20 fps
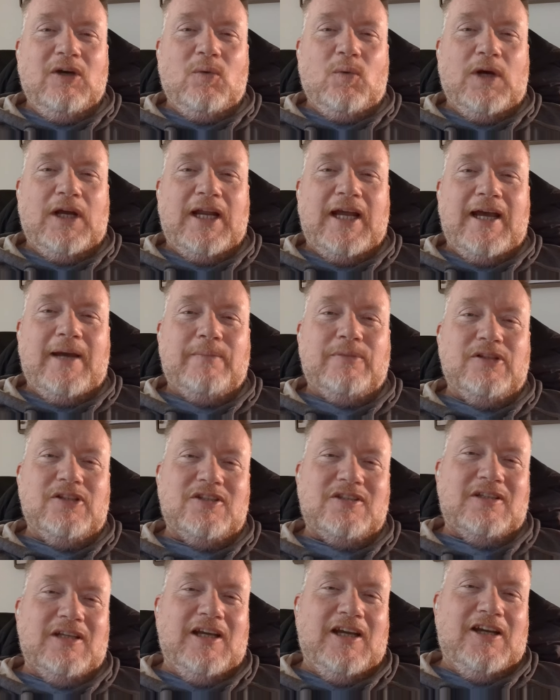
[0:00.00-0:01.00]
What
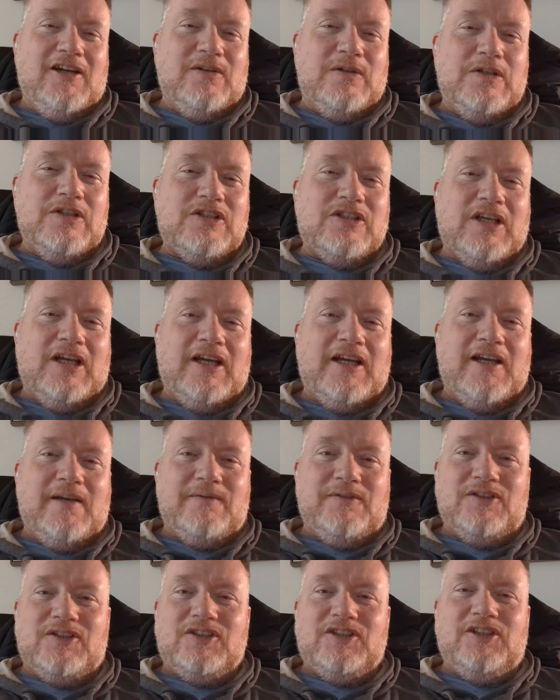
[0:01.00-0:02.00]
happens now is I
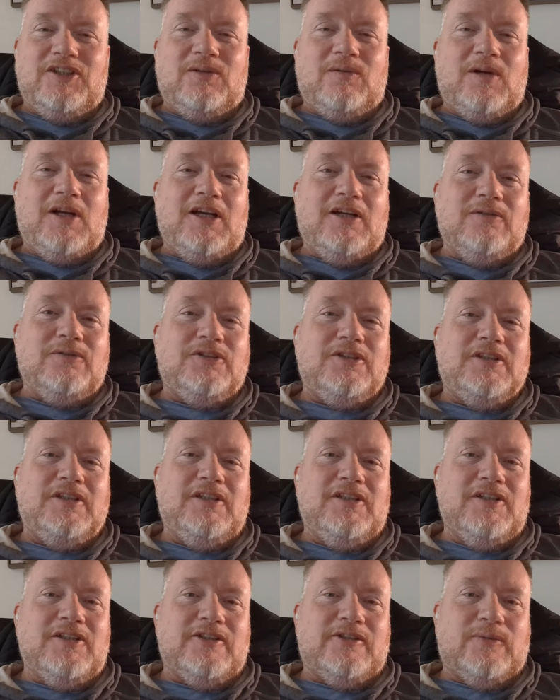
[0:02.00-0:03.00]
have to sit around
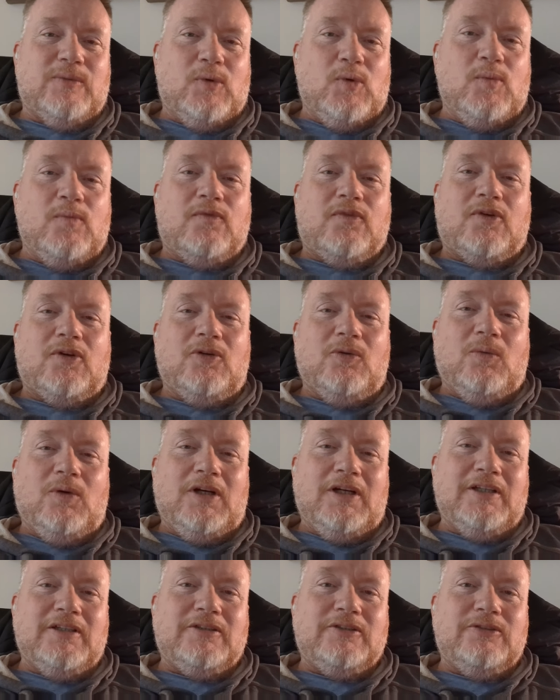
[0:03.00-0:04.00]
in this room for a
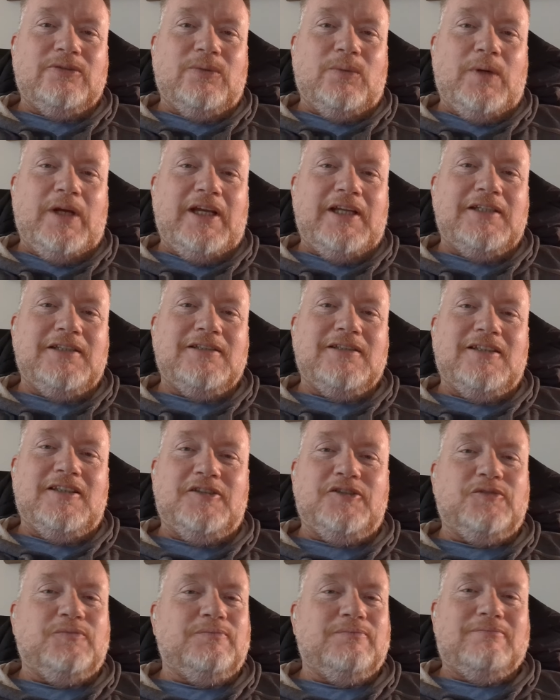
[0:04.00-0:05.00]
while to wait
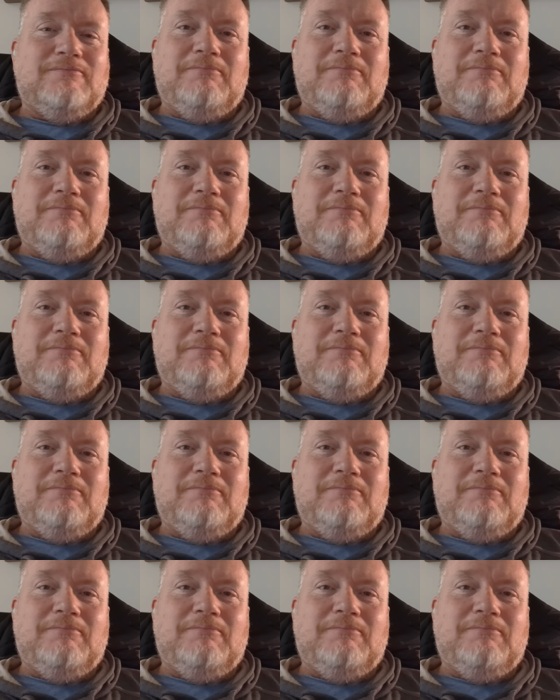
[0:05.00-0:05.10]
and